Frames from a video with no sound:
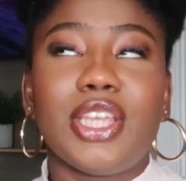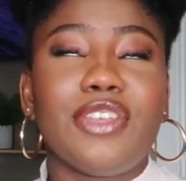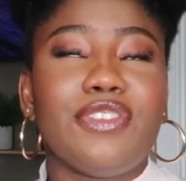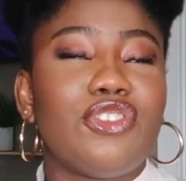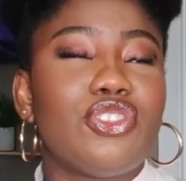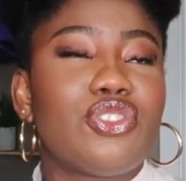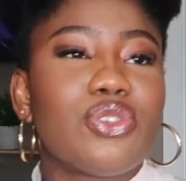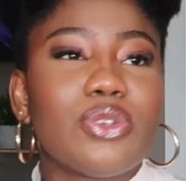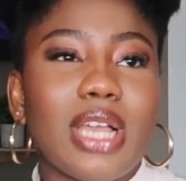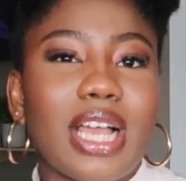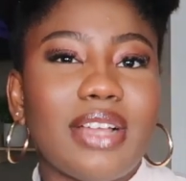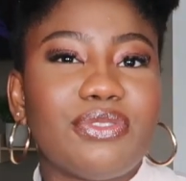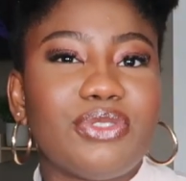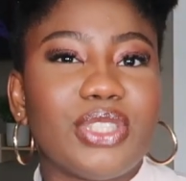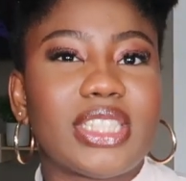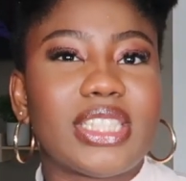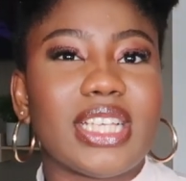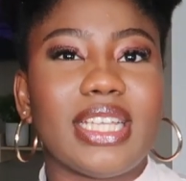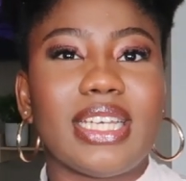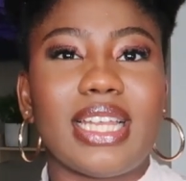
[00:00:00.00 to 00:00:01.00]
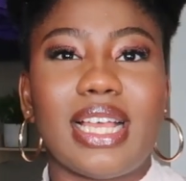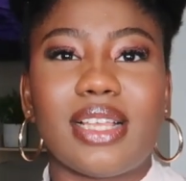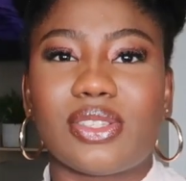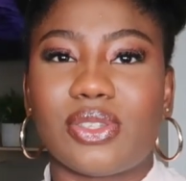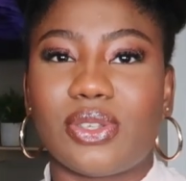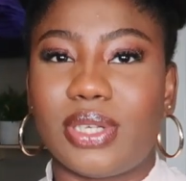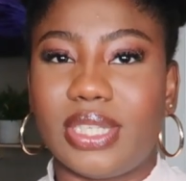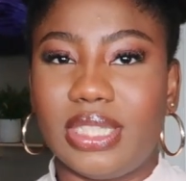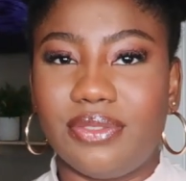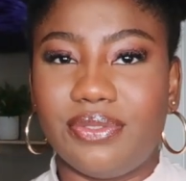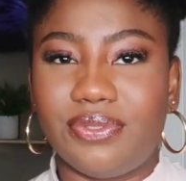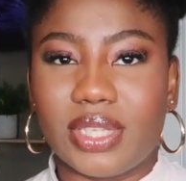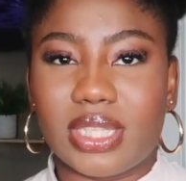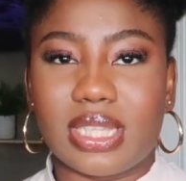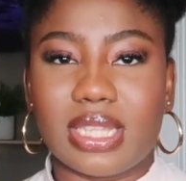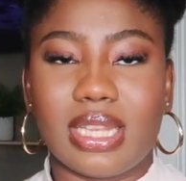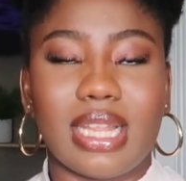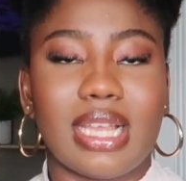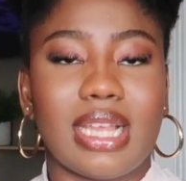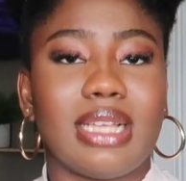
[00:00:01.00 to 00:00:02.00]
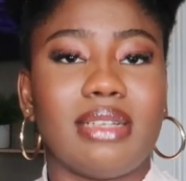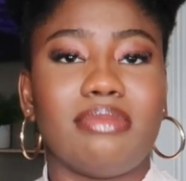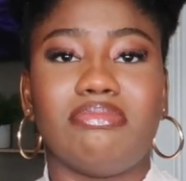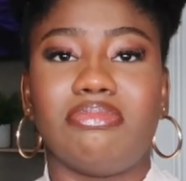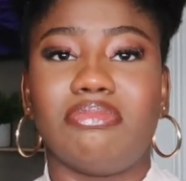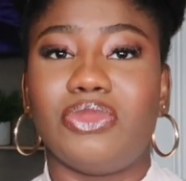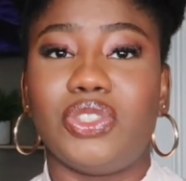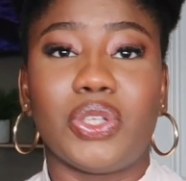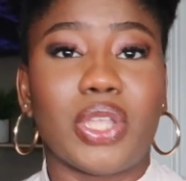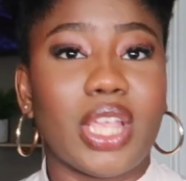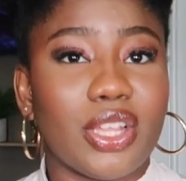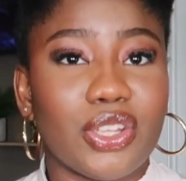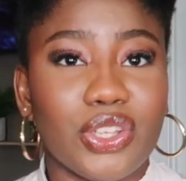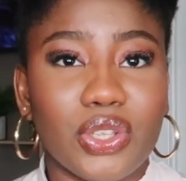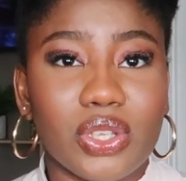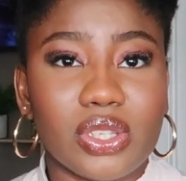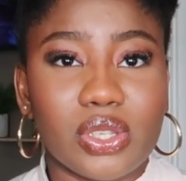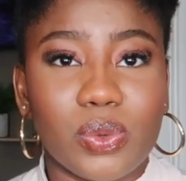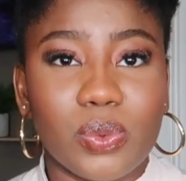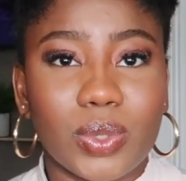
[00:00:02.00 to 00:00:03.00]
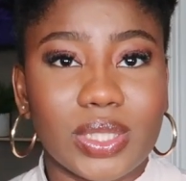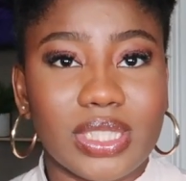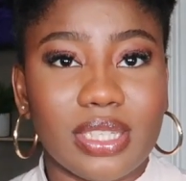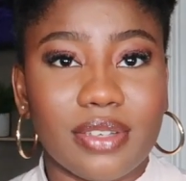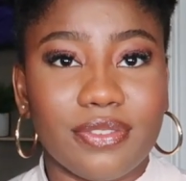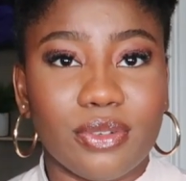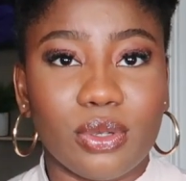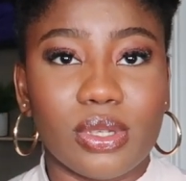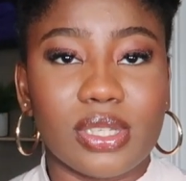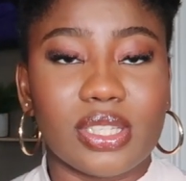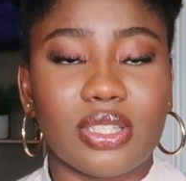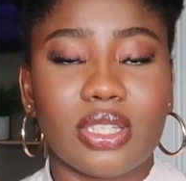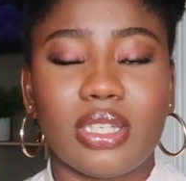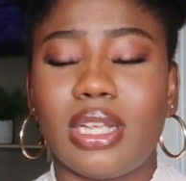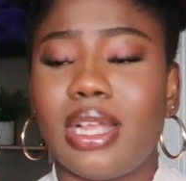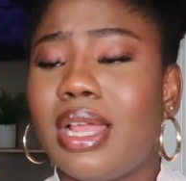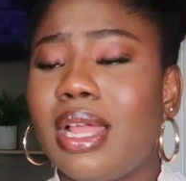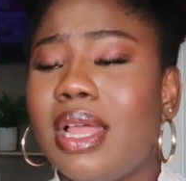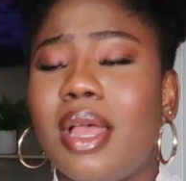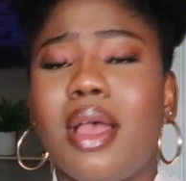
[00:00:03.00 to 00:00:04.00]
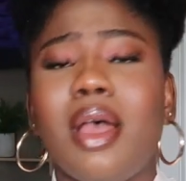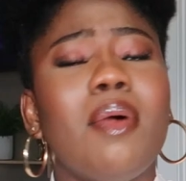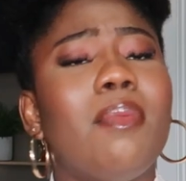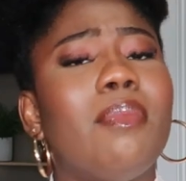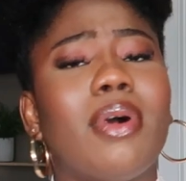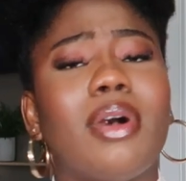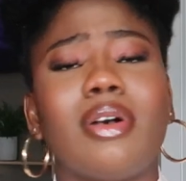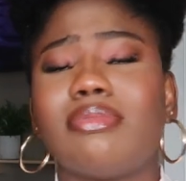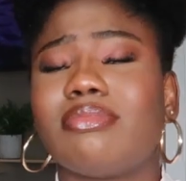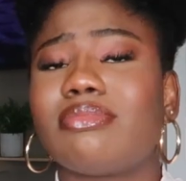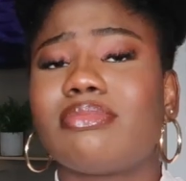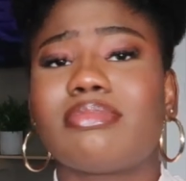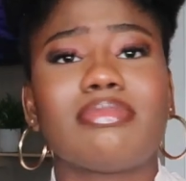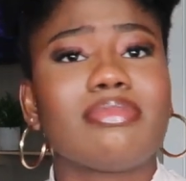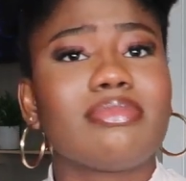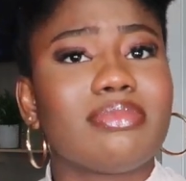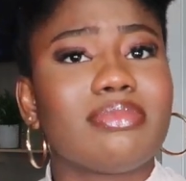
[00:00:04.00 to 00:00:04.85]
If you do have retainers or Invisalign, you can use a water flosser, but